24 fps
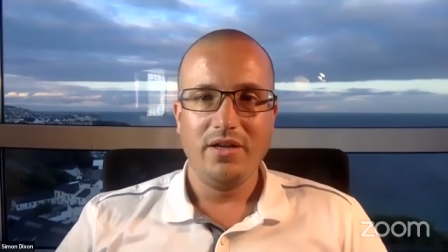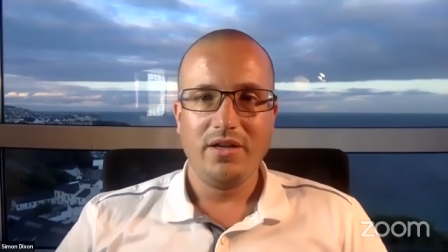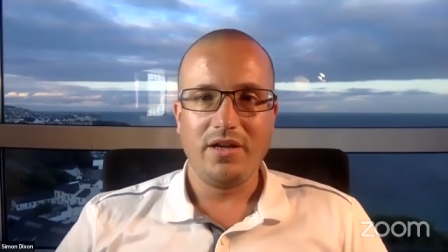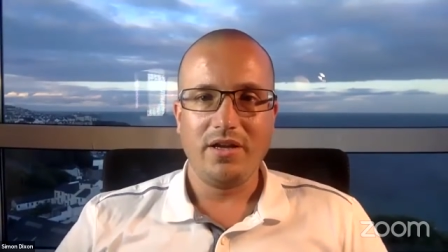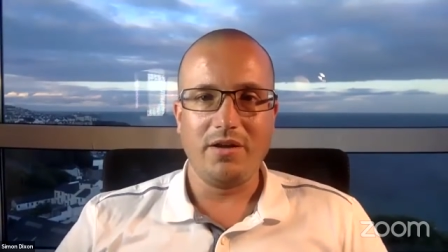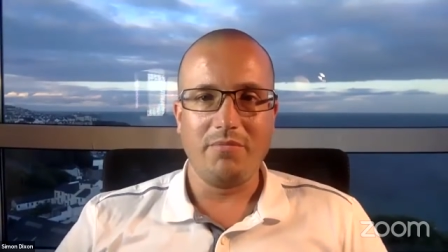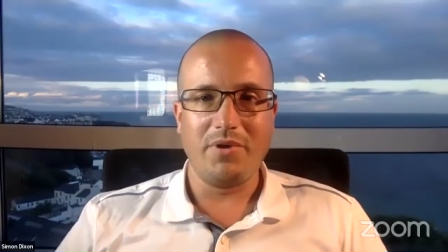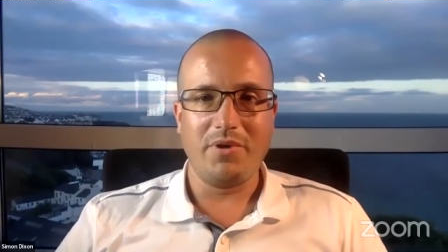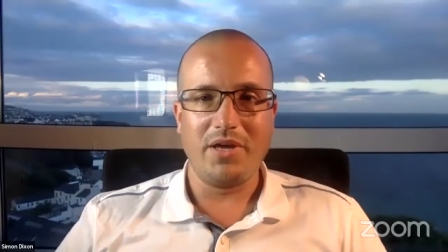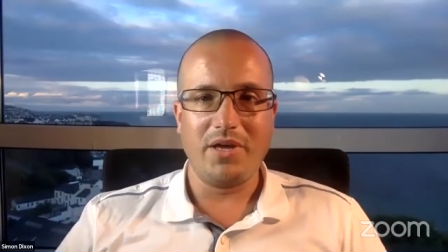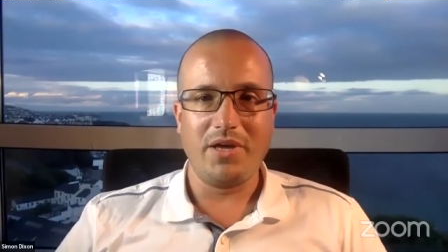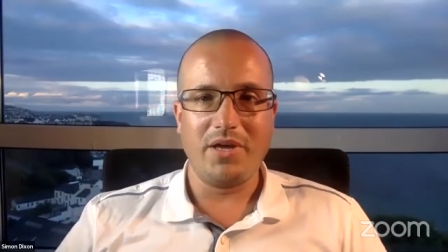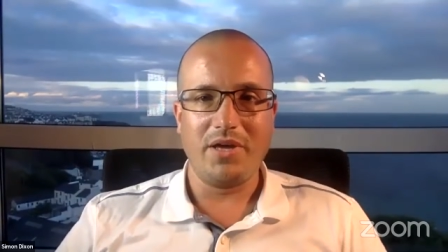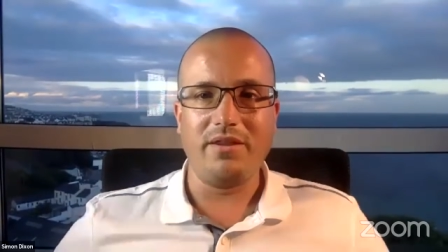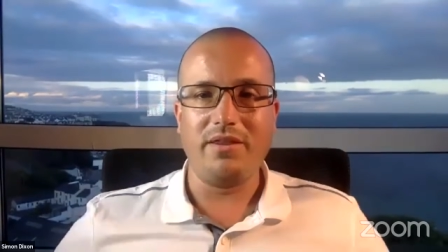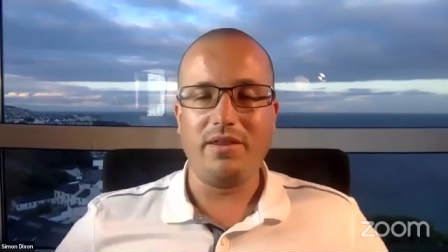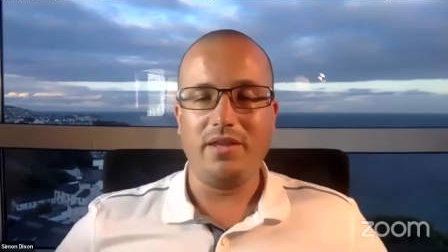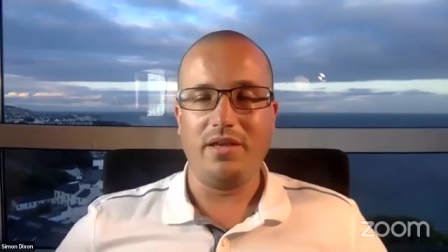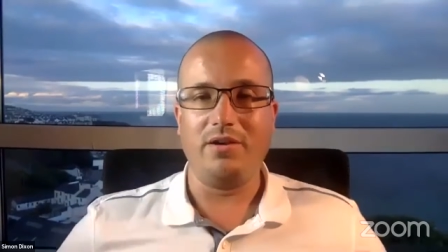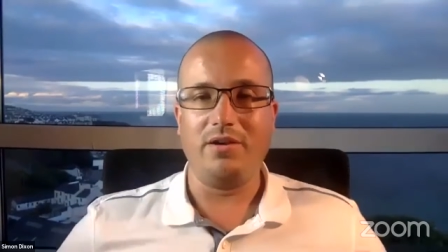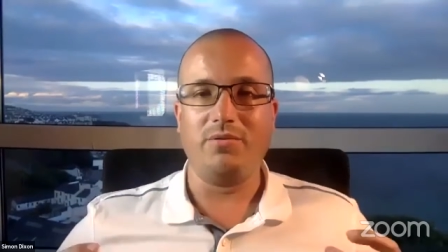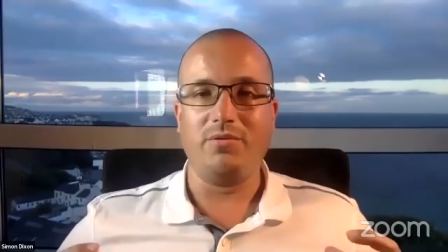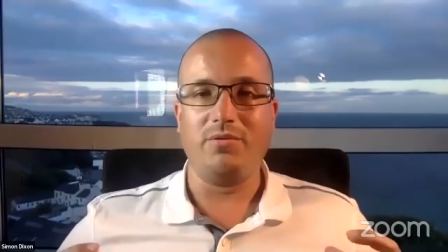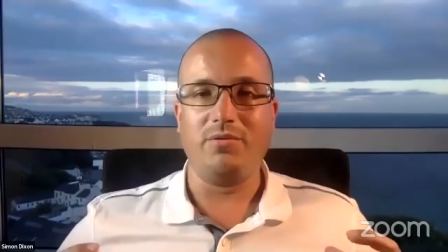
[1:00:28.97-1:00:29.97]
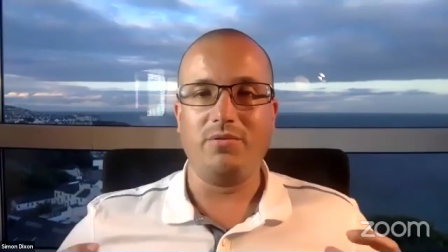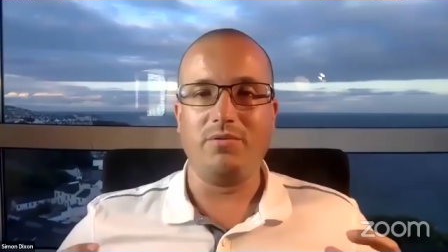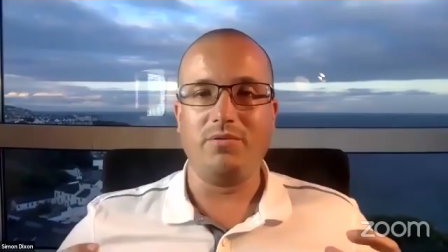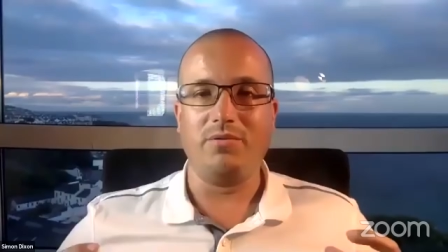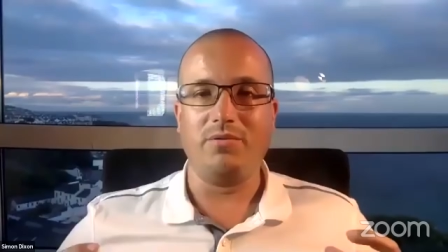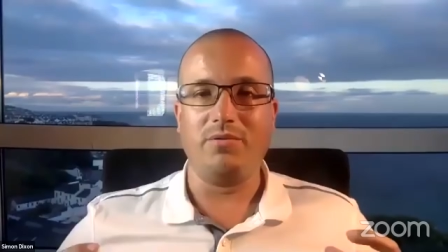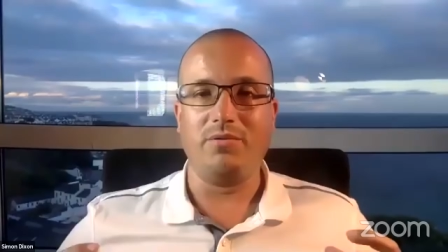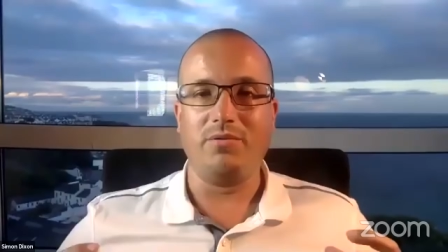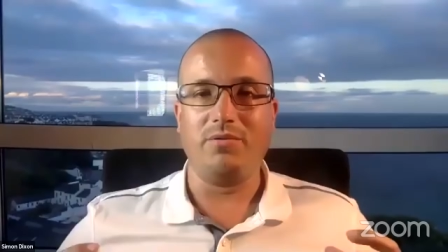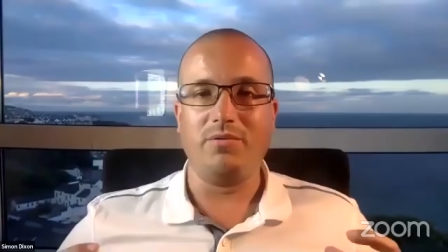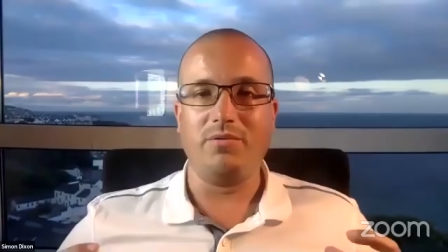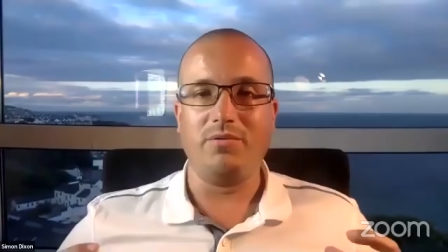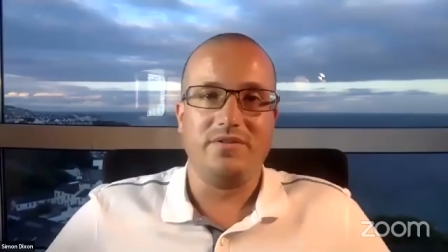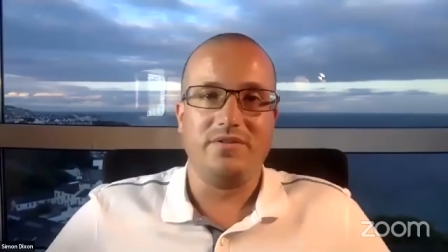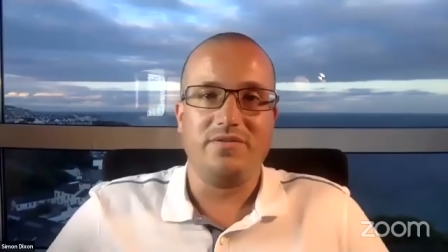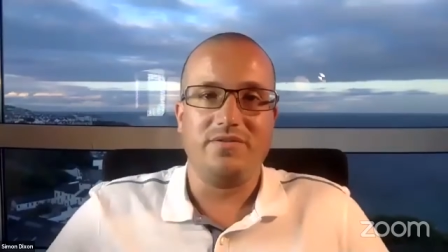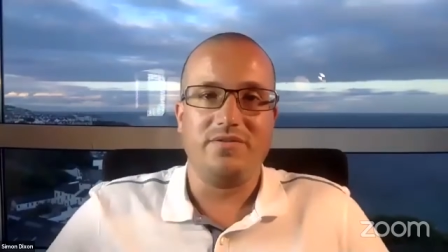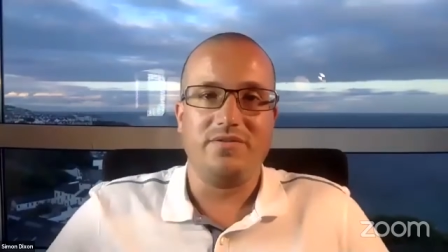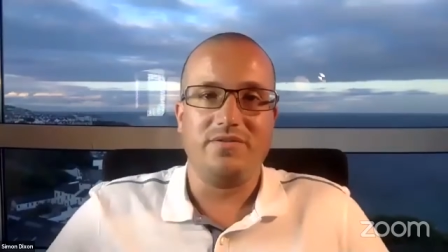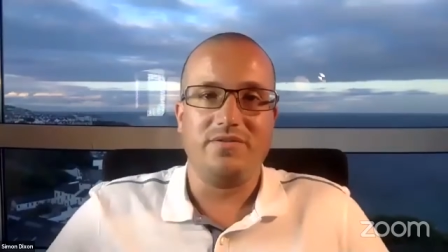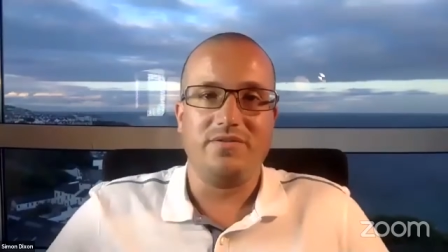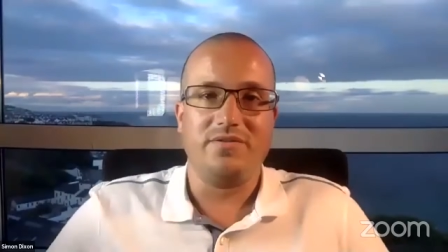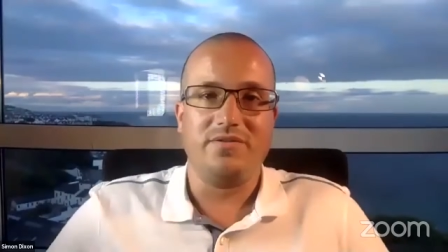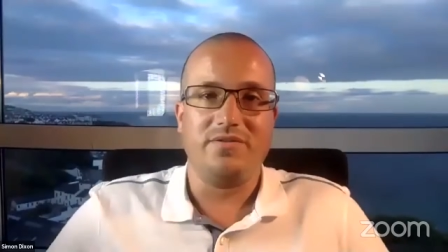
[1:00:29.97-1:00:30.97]
And I think we're at the start of
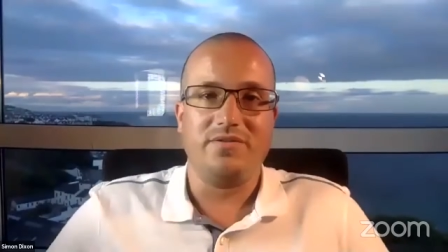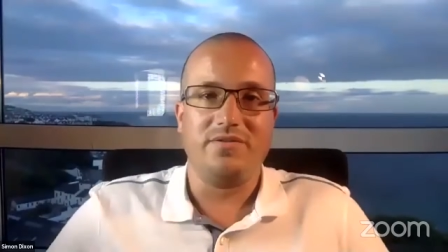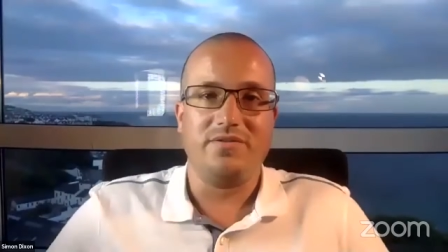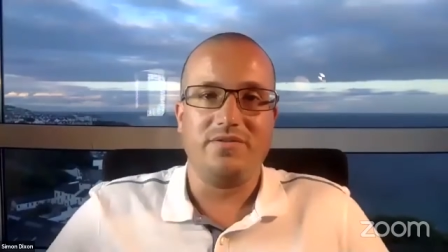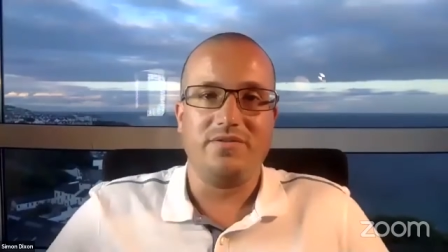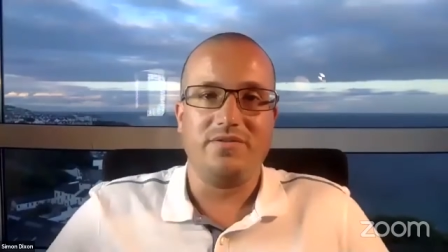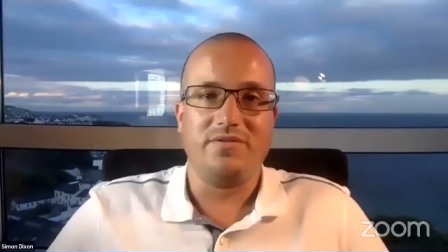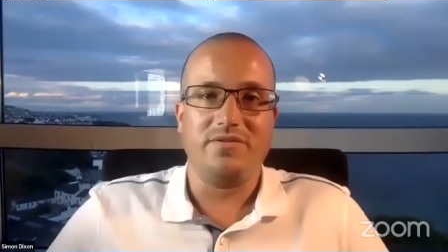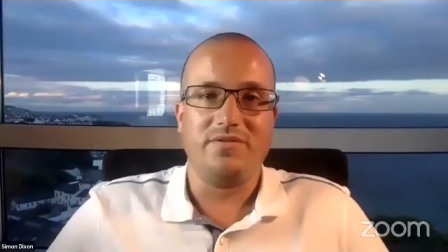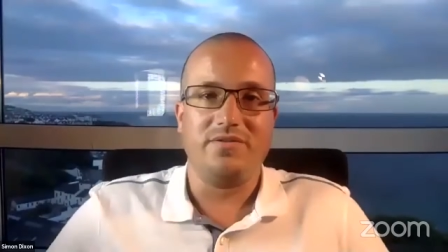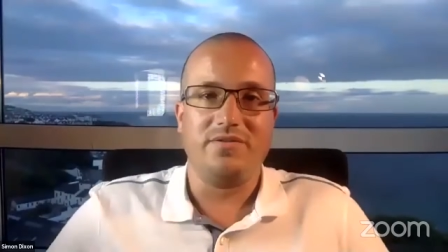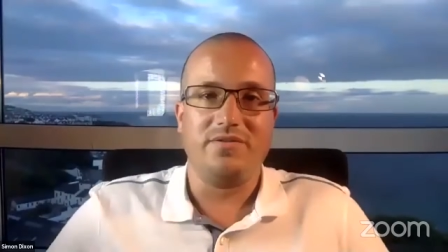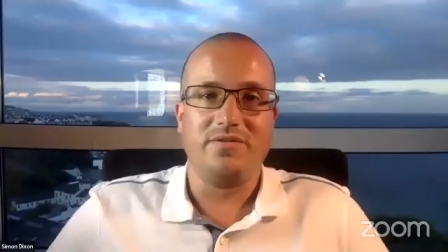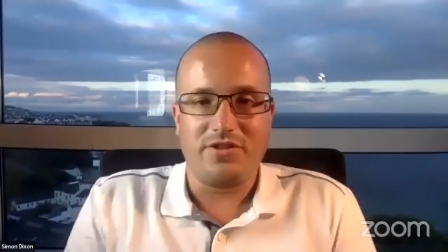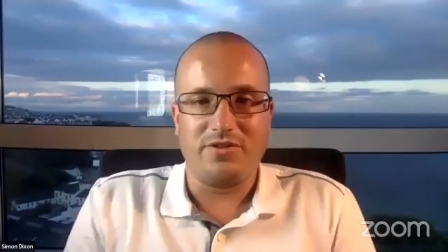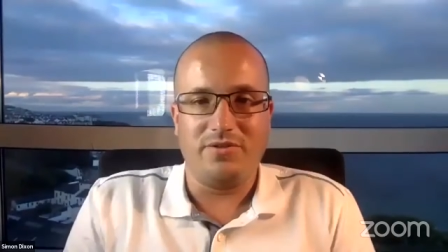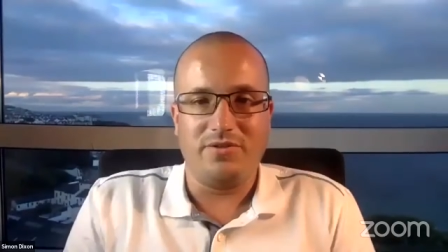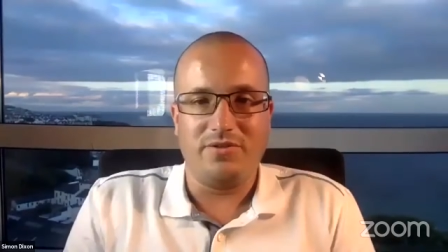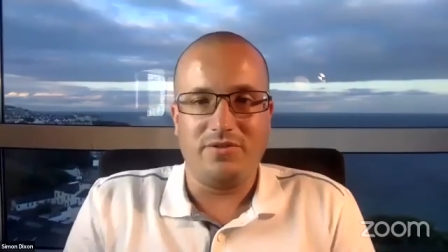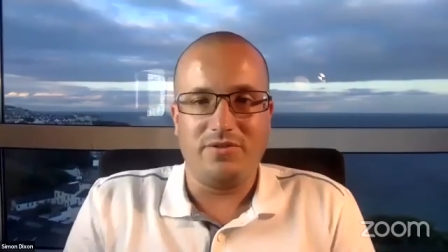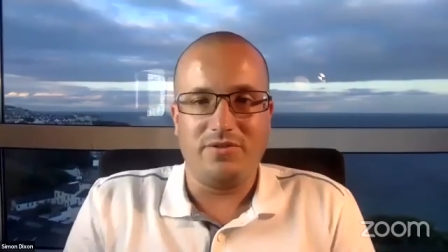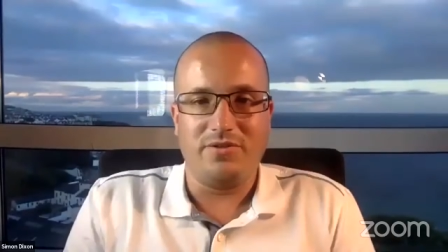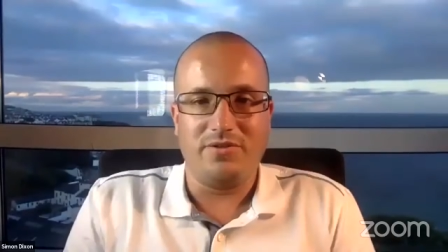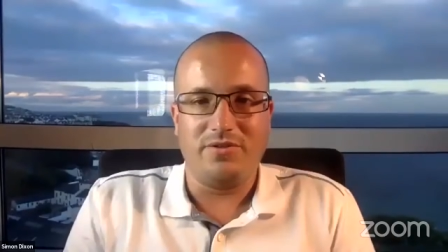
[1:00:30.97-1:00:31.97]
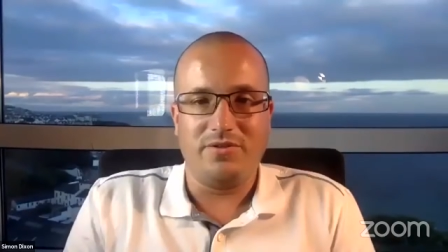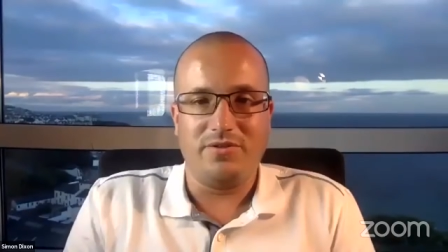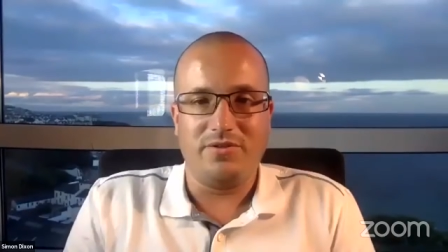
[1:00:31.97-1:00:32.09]
something really special.